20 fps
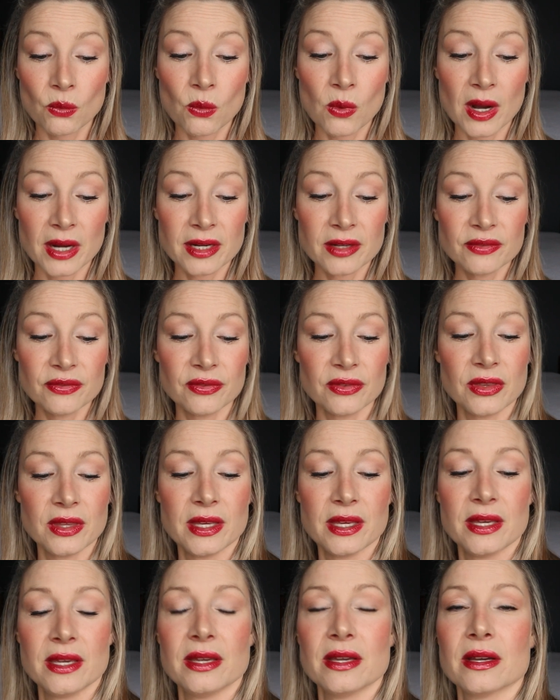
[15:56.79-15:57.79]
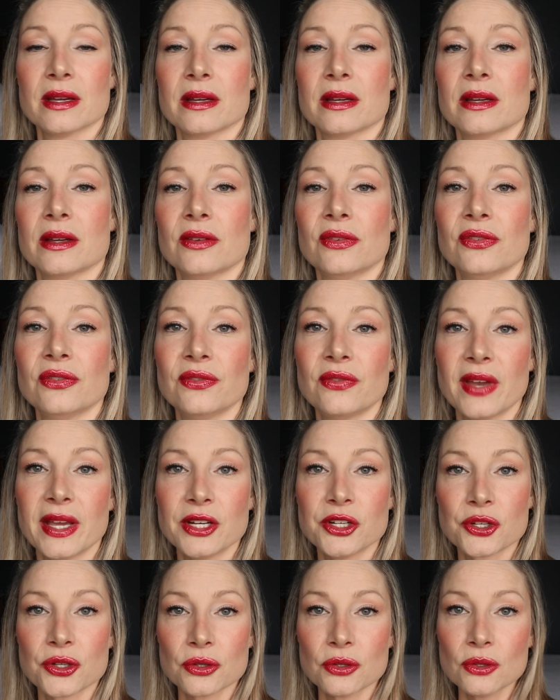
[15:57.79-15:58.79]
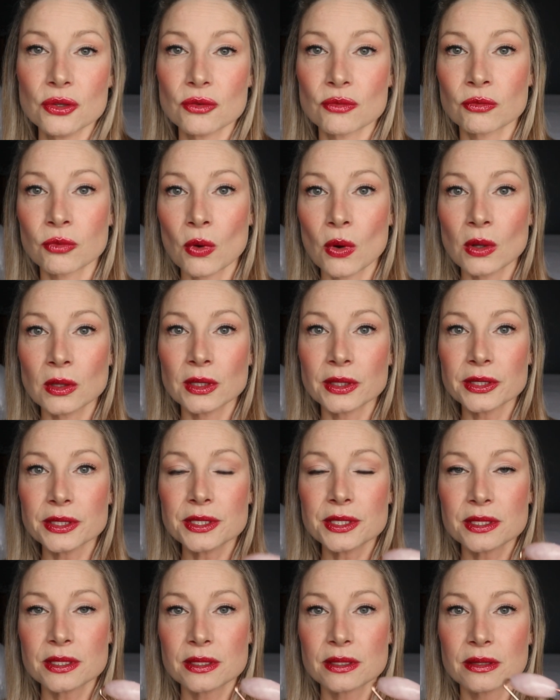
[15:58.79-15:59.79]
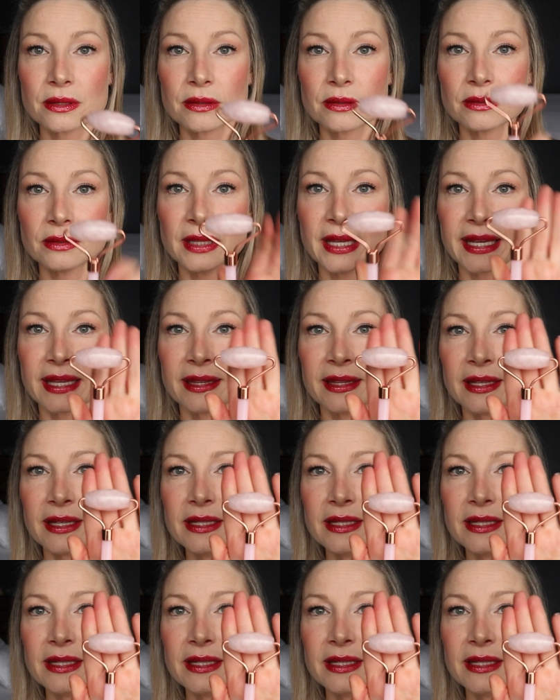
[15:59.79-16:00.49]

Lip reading: One of the facial rollers like